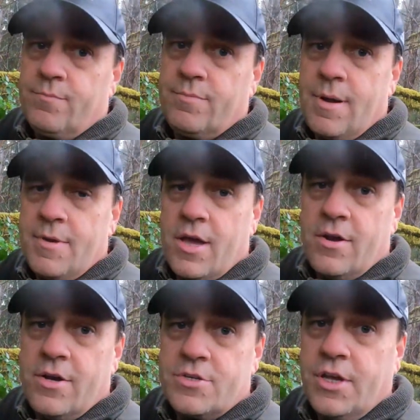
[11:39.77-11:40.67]
probably
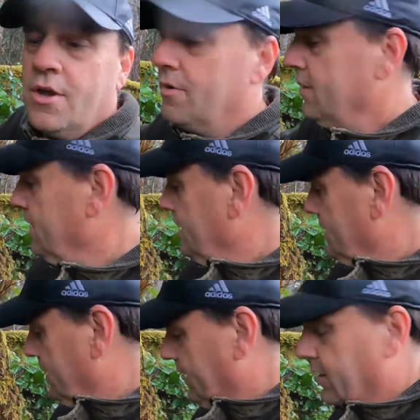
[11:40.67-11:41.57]
100 years ago,
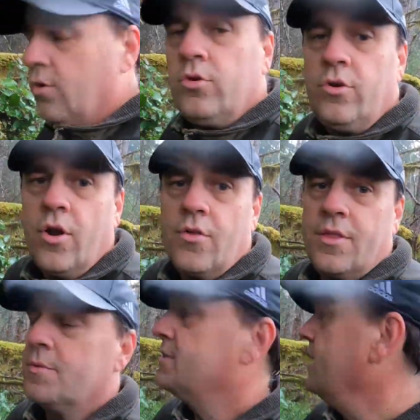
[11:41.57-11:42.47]
like an old growth
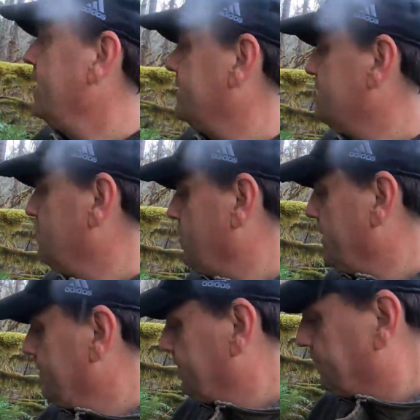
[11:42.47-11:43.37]
that was cut at some point.